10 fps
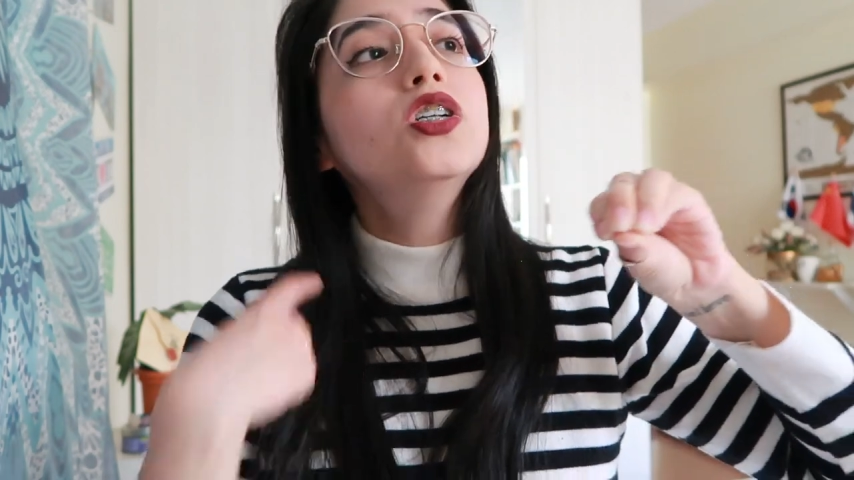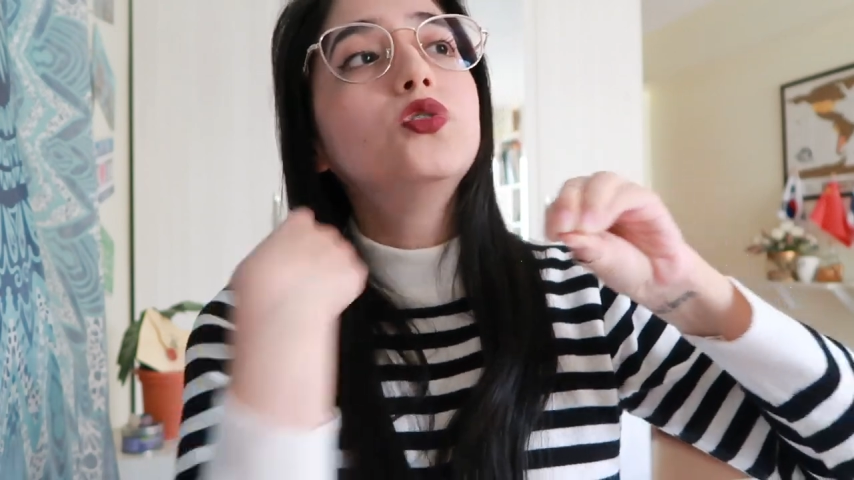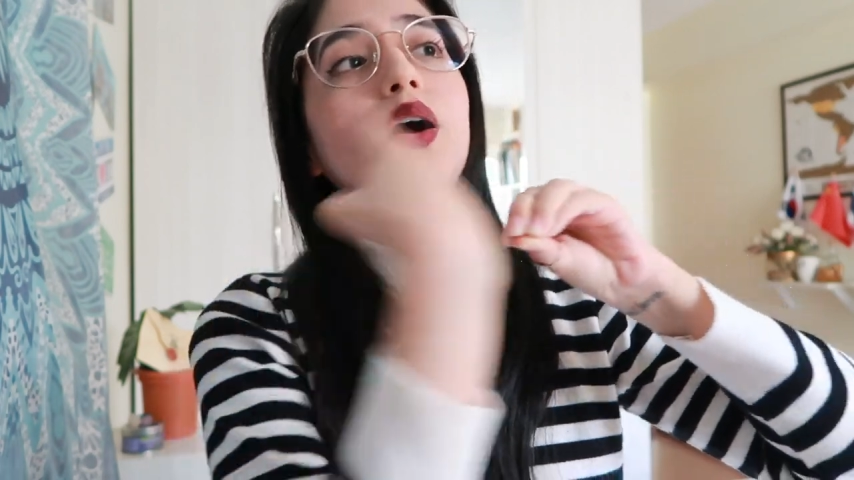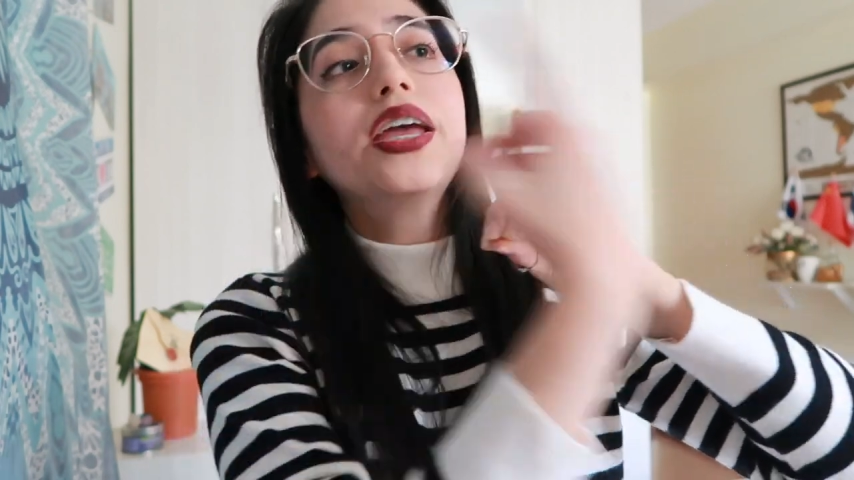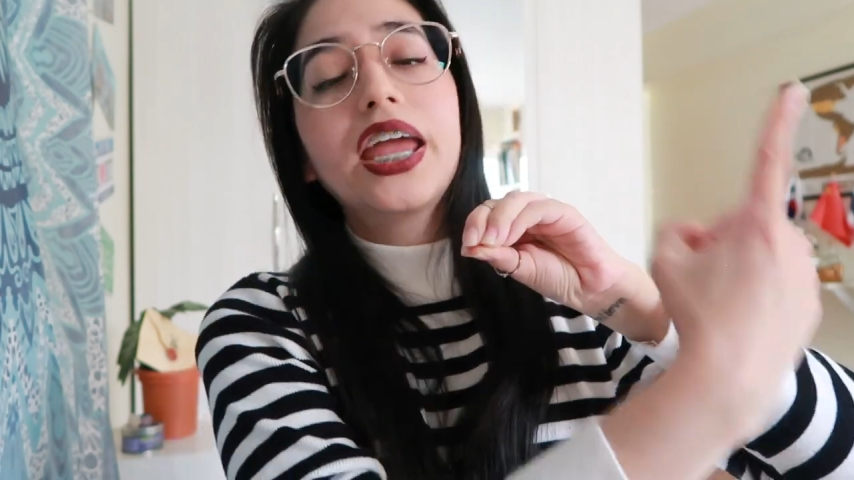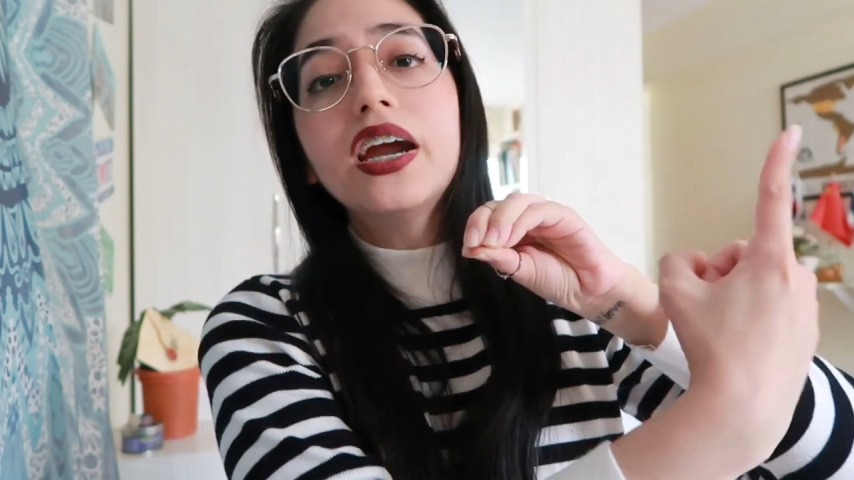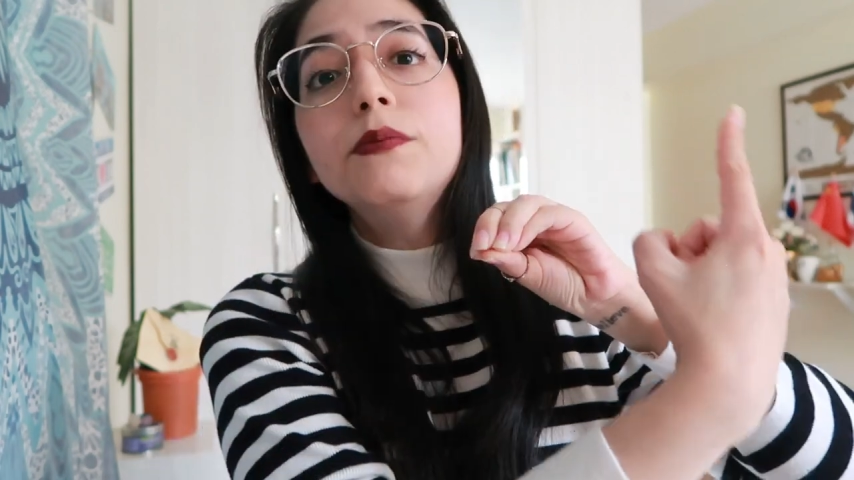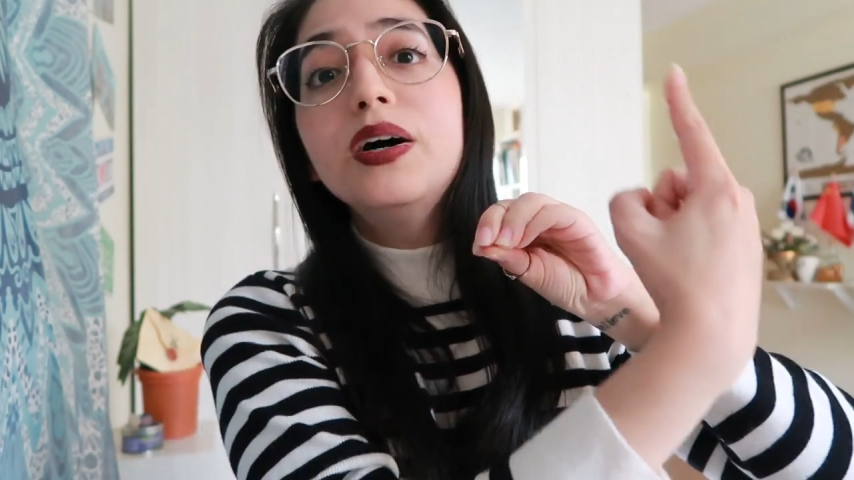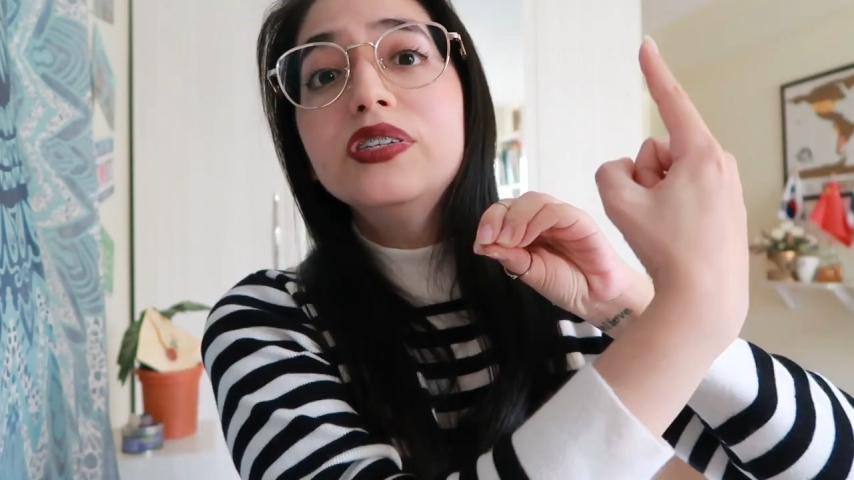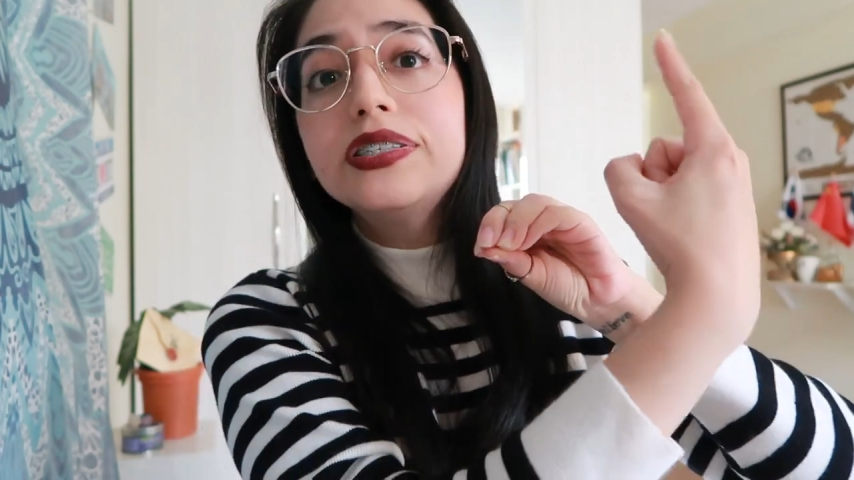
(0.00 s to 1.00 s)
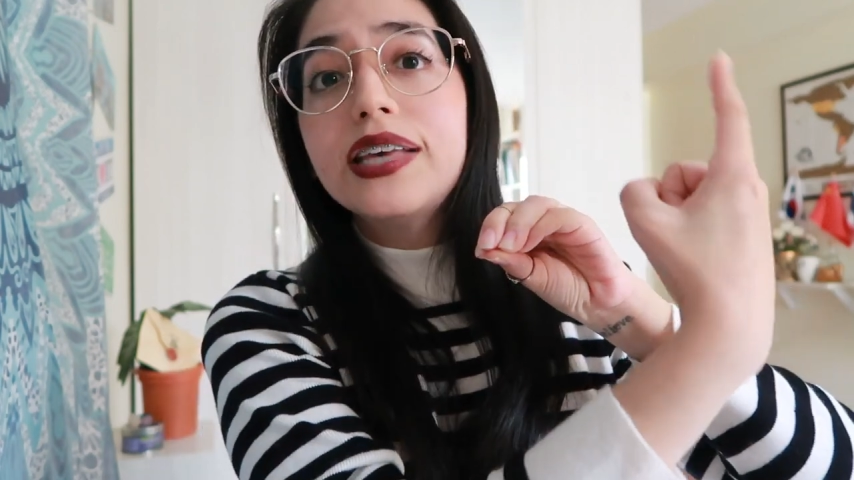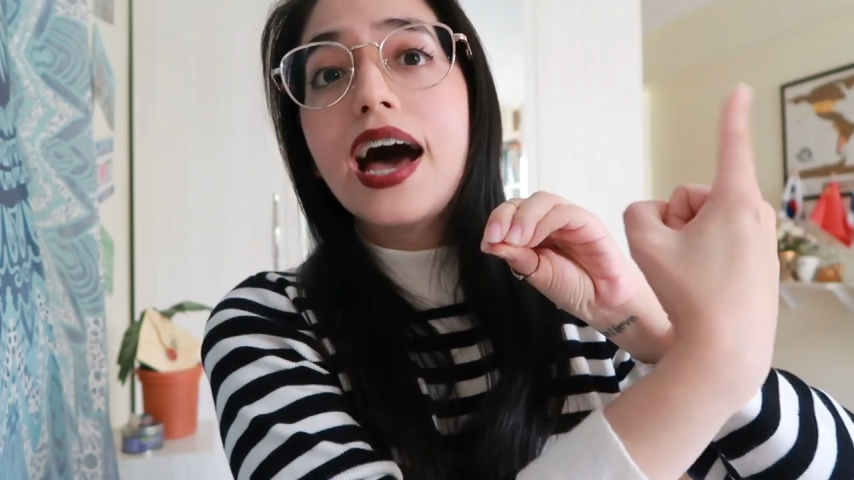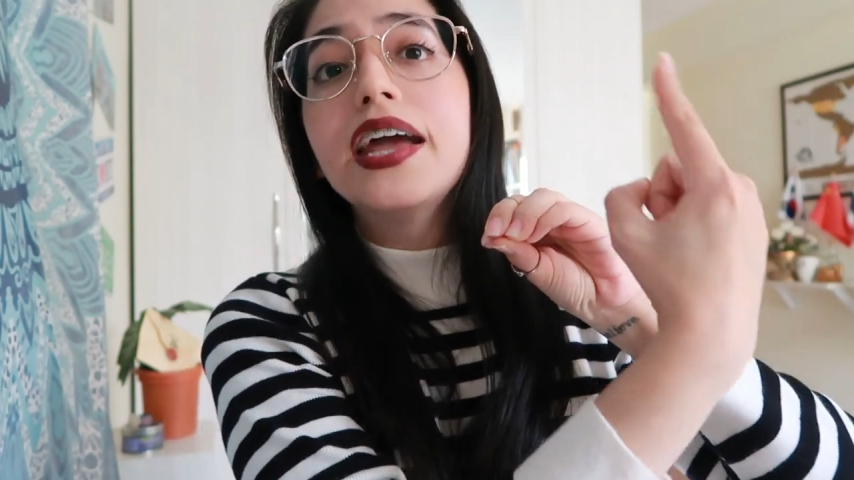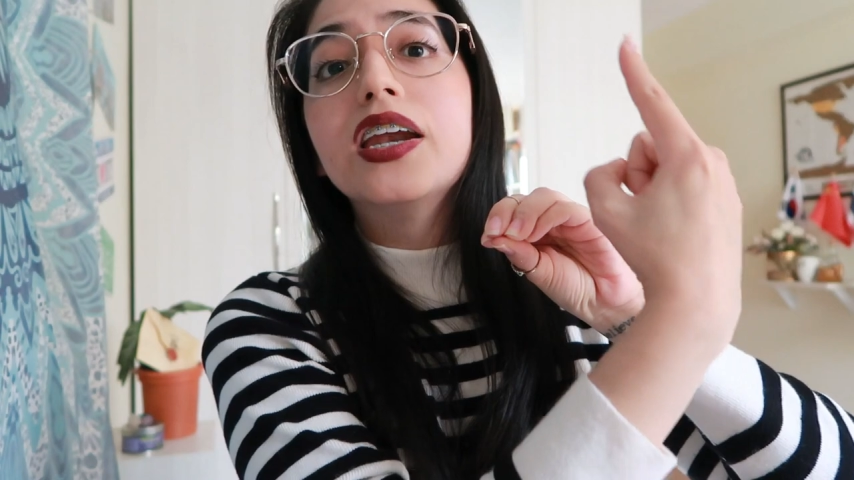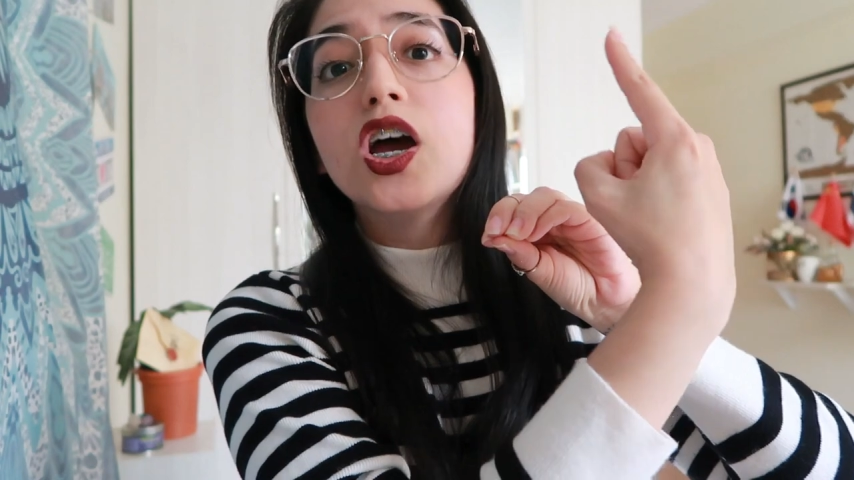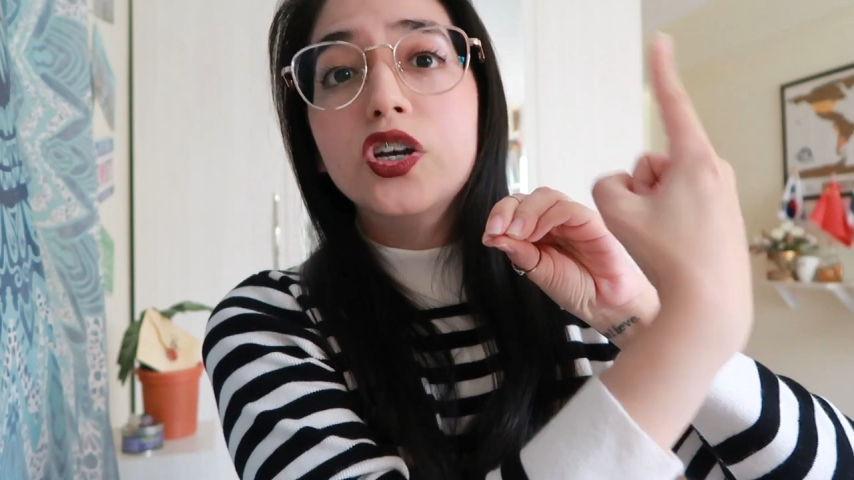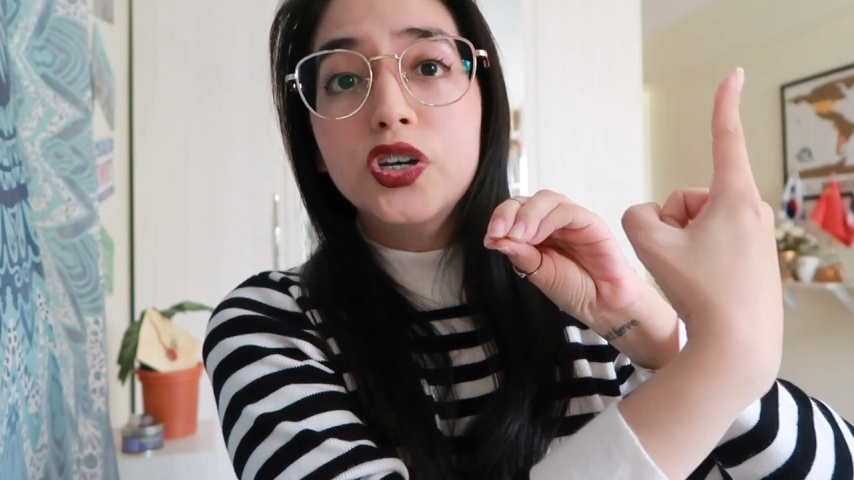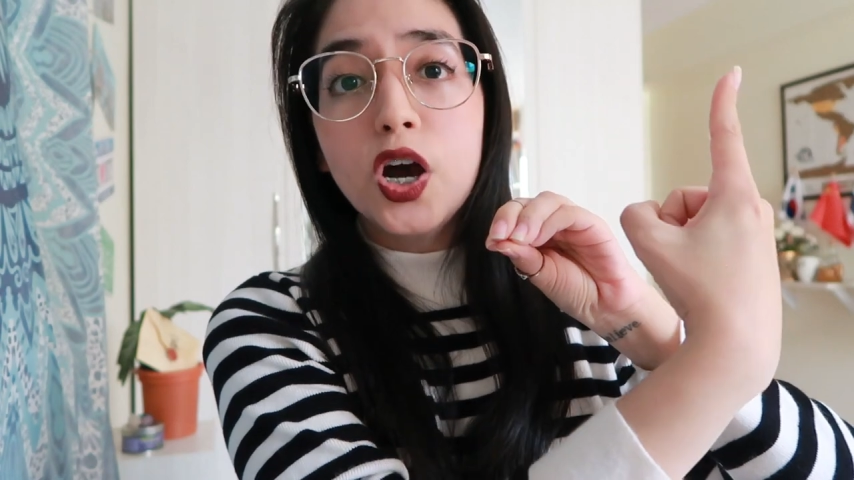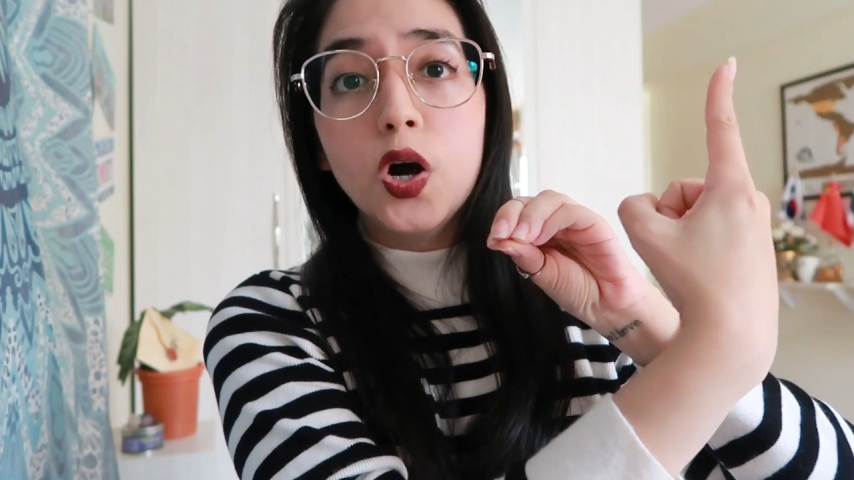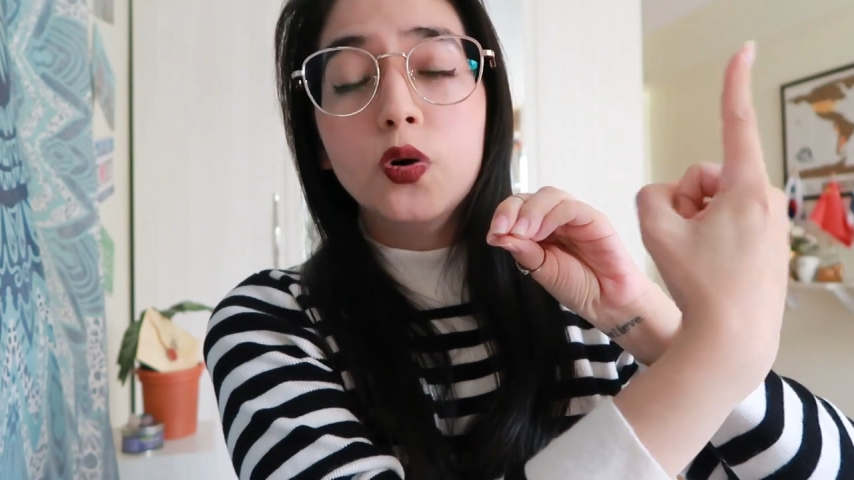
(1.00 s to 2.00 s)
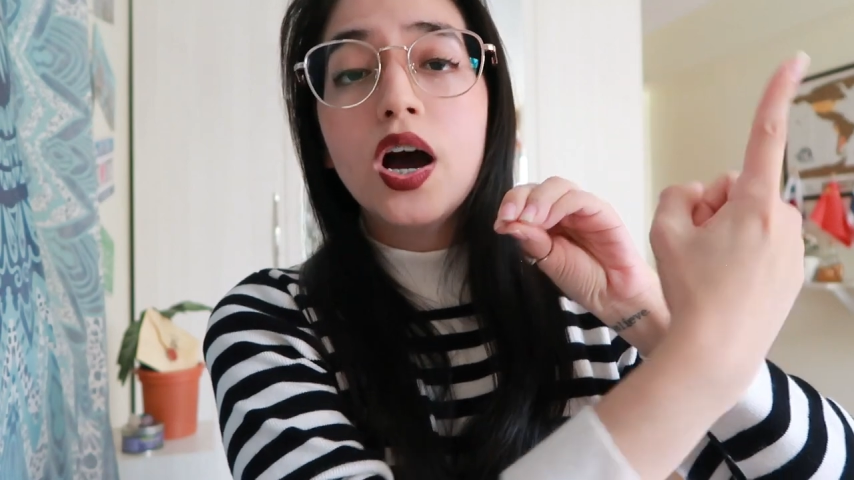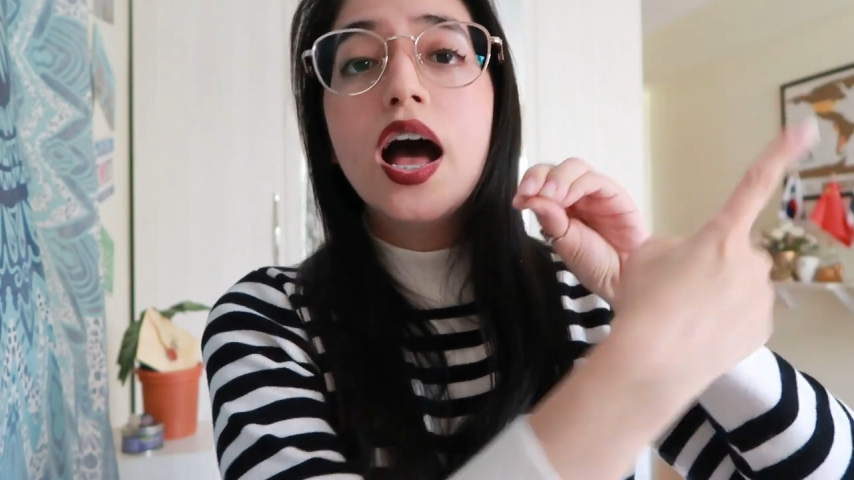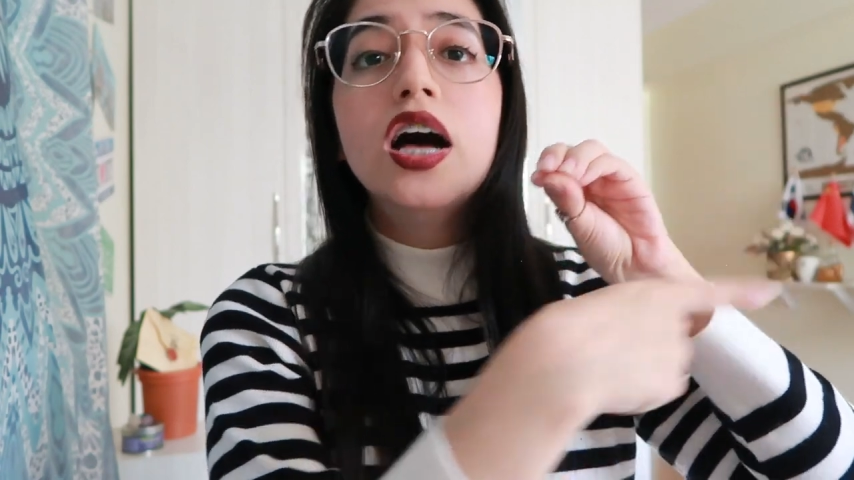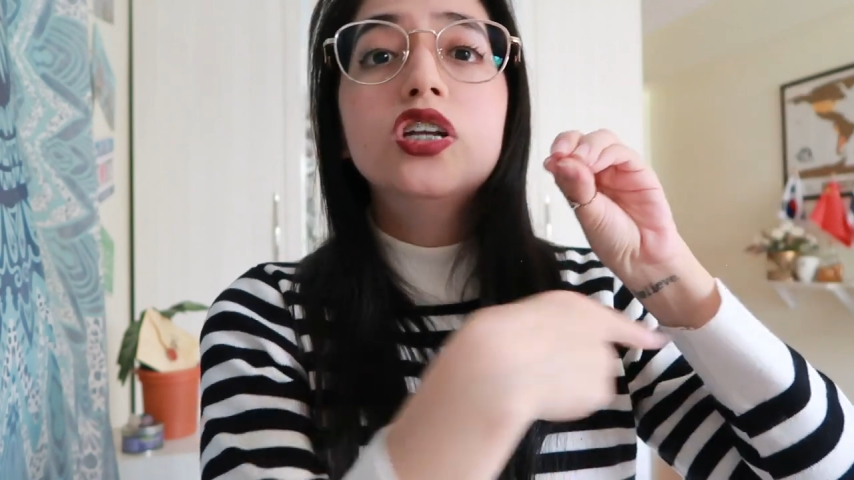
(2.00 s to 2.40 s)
do I care about design? No.